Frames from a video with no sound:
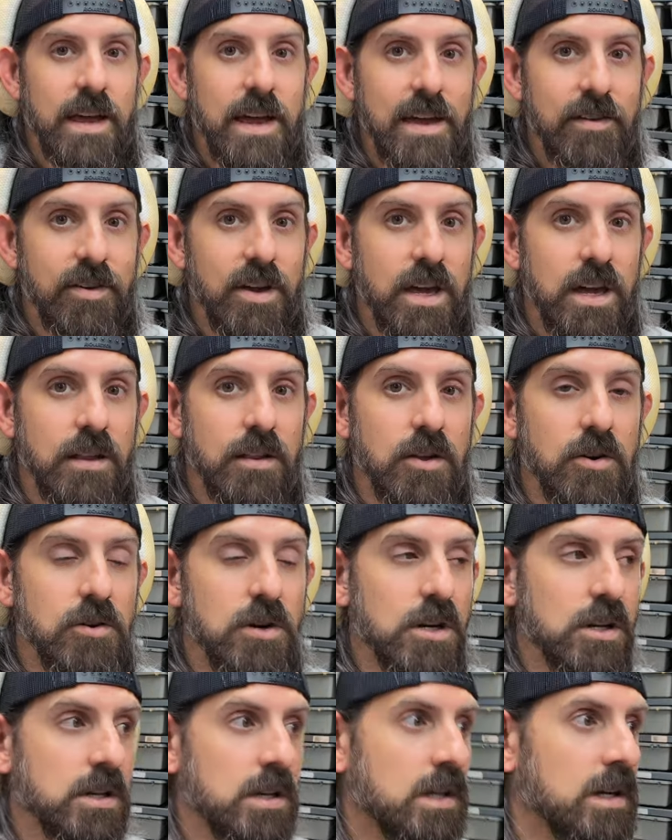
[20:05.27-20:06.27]
I have a halo
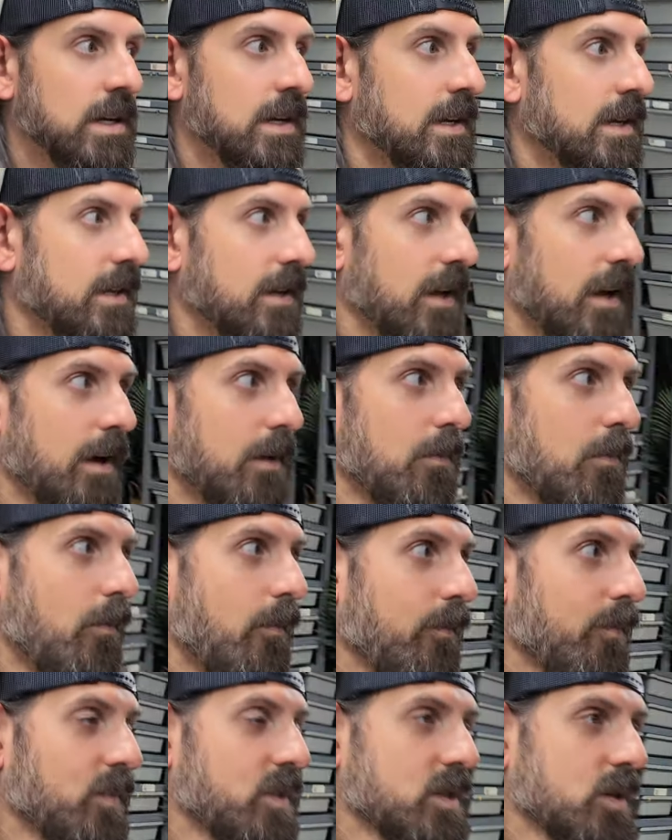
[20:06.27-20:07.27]
on.
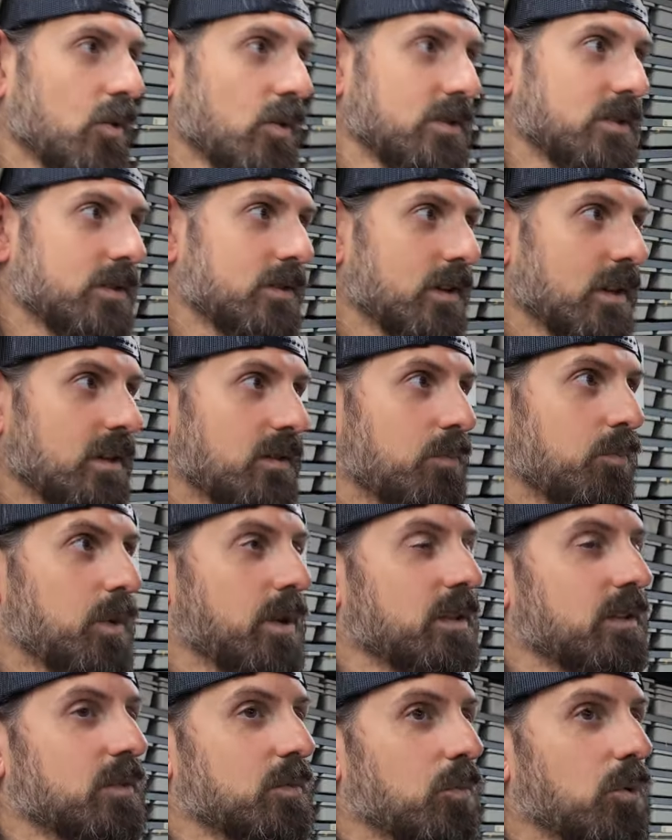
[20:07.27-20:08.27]
So it's
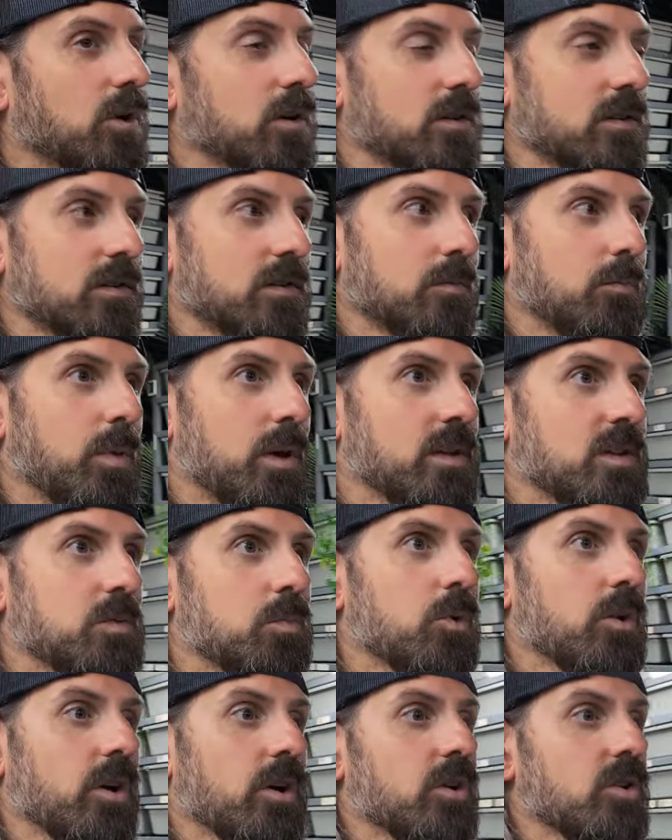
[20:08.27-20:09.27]
being smart
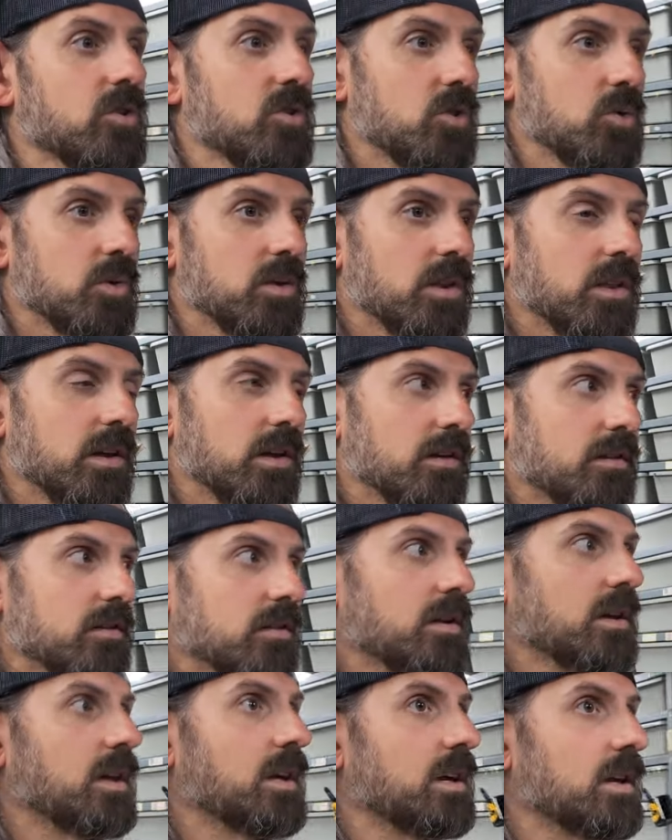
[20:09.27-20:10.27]
how you're doing things.
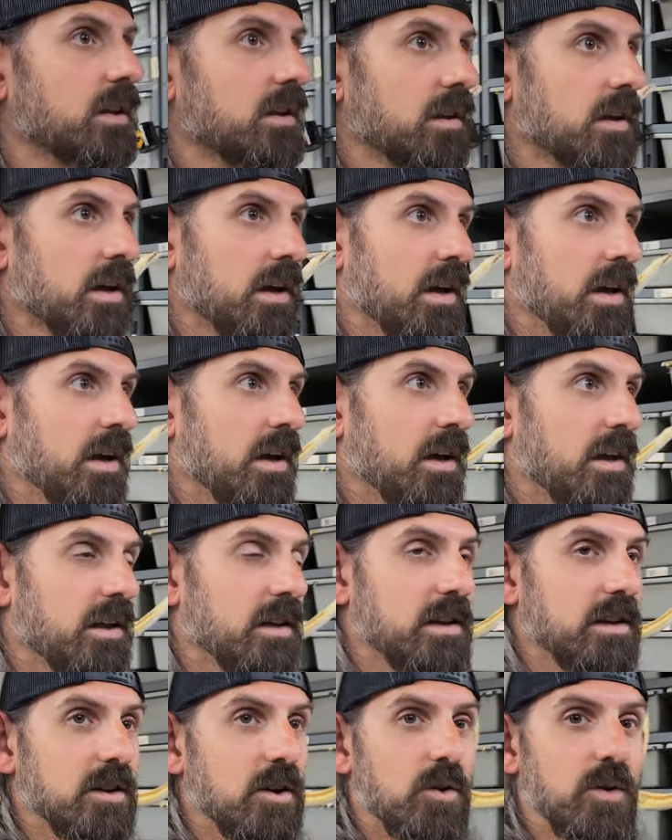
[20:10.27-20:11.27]
And
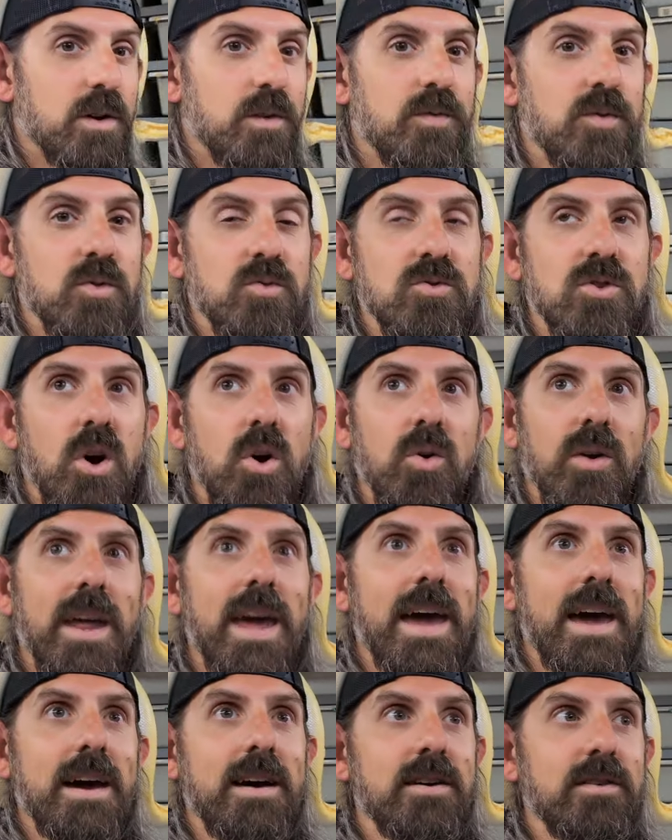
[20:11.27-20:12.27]
if you don't
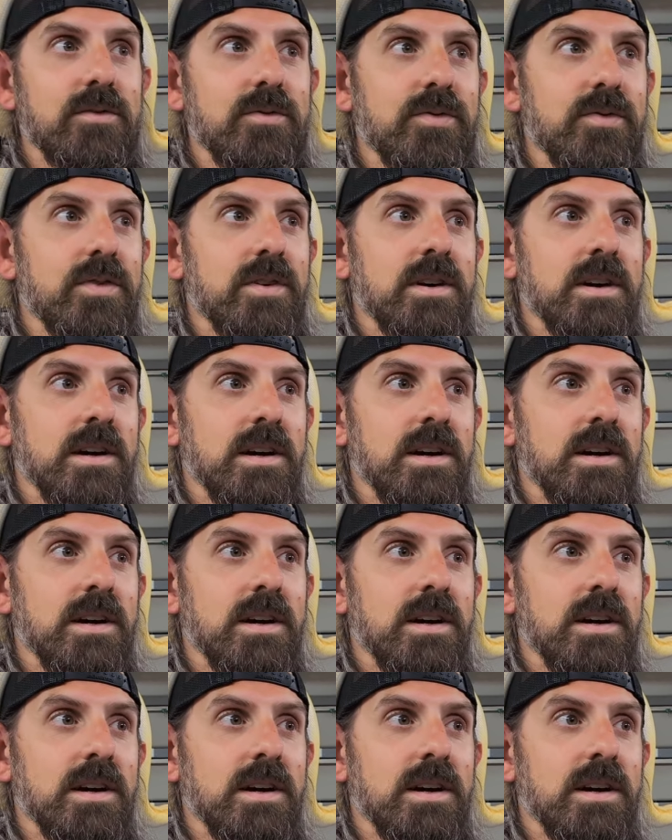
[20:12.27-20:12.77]
have